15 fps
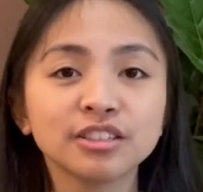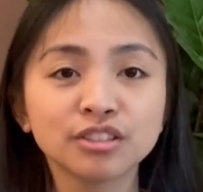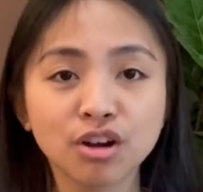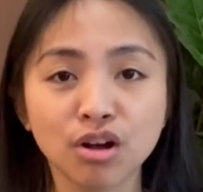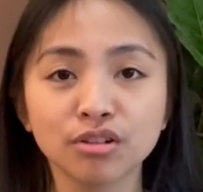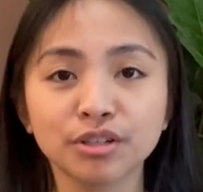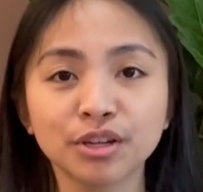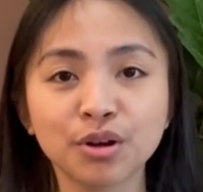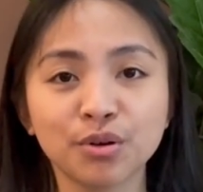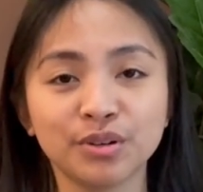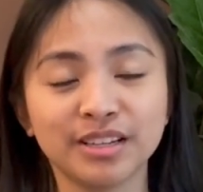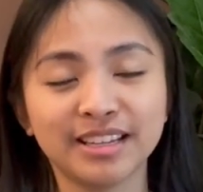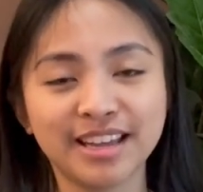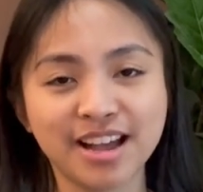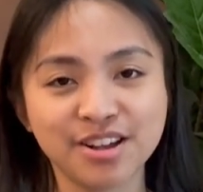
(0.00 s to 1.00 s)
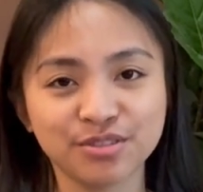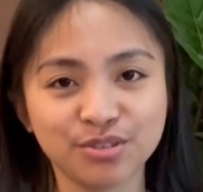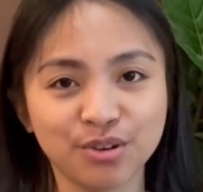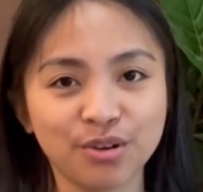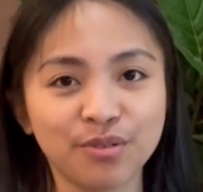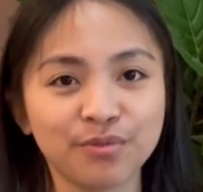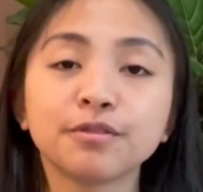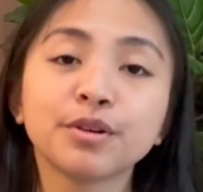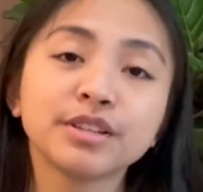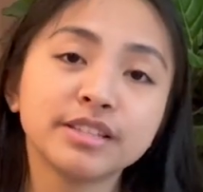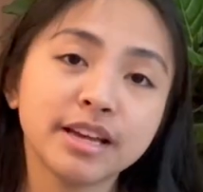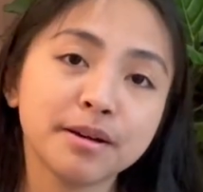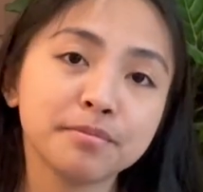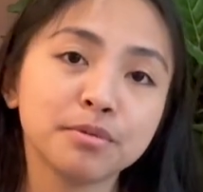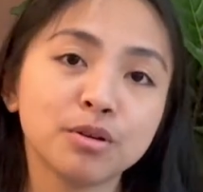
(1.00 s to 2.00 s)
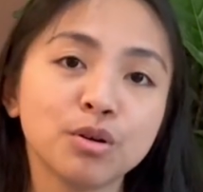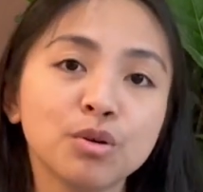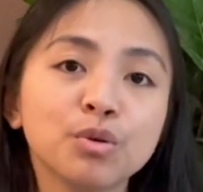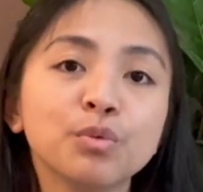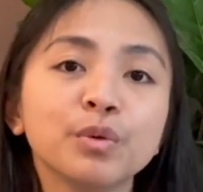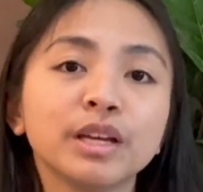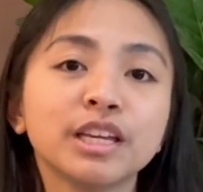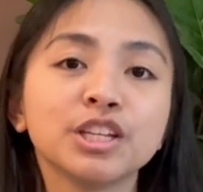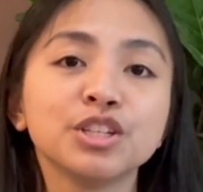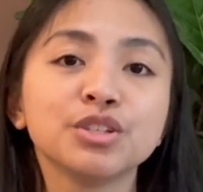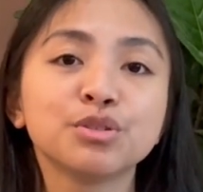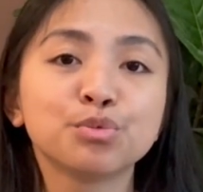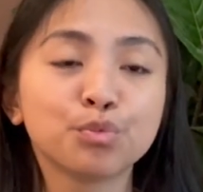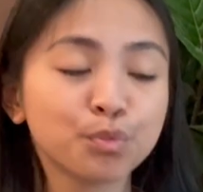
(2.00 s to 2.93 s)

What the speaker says: color-coded calendar. For example, we can use